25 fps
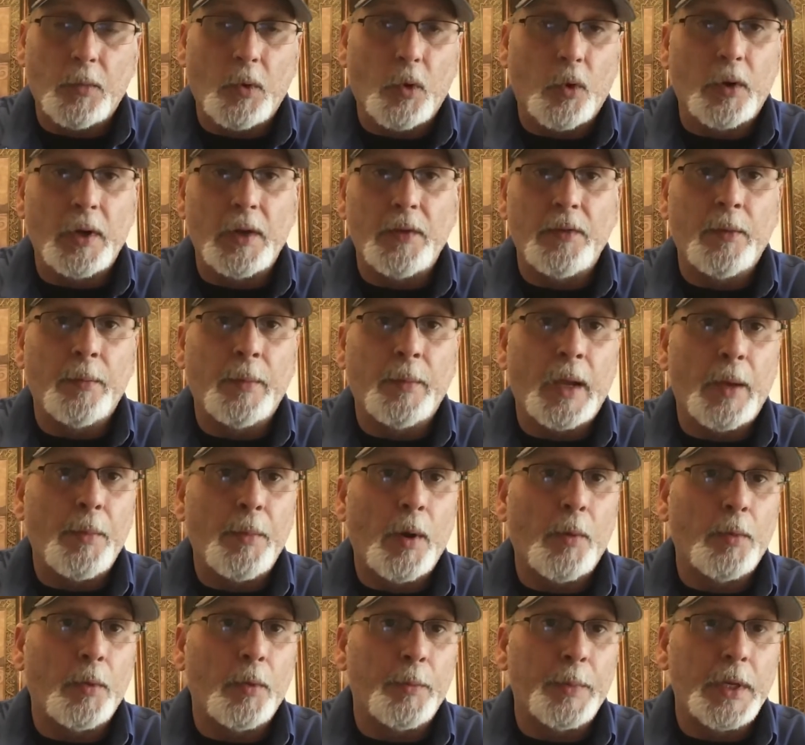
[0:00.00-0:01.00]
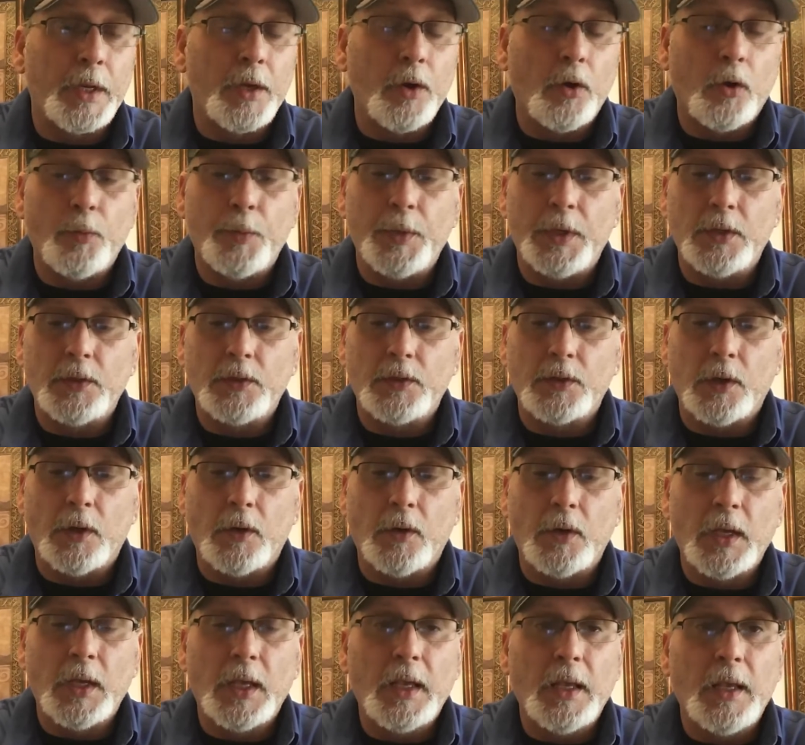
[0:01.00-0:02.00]
or even my bumblebee gobies.
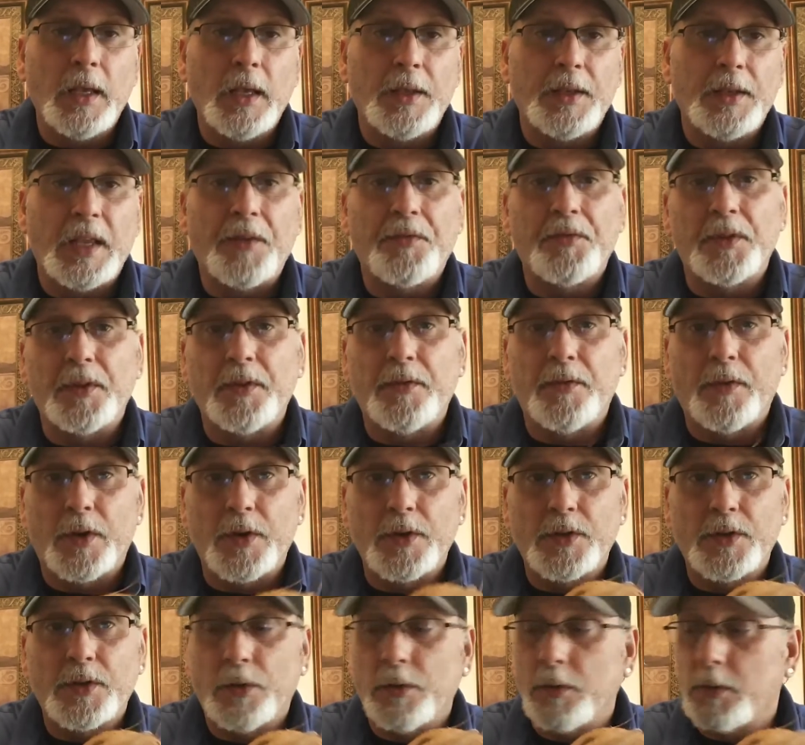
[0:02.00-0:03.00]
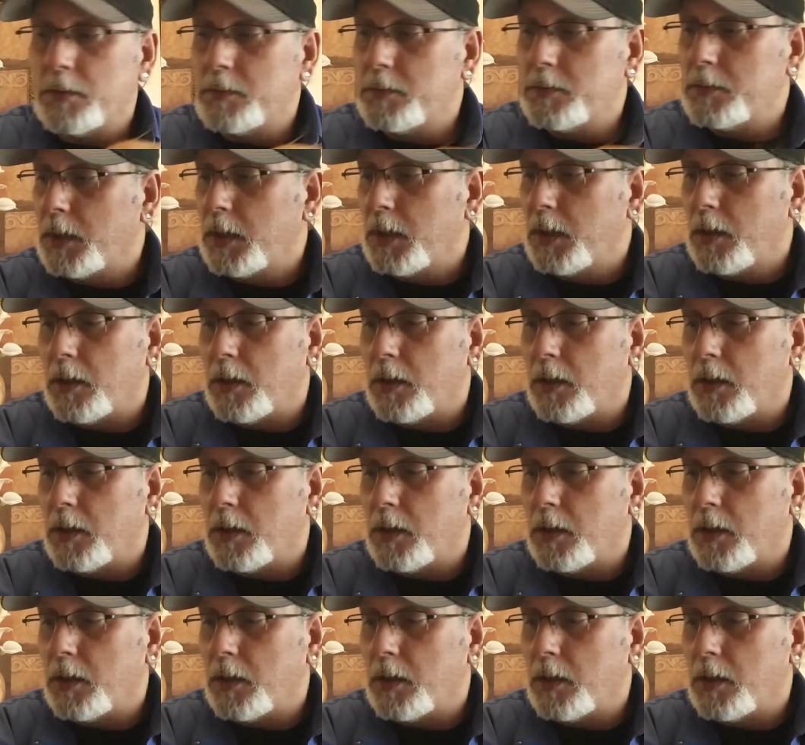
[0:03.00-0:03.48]
So definitely versatile.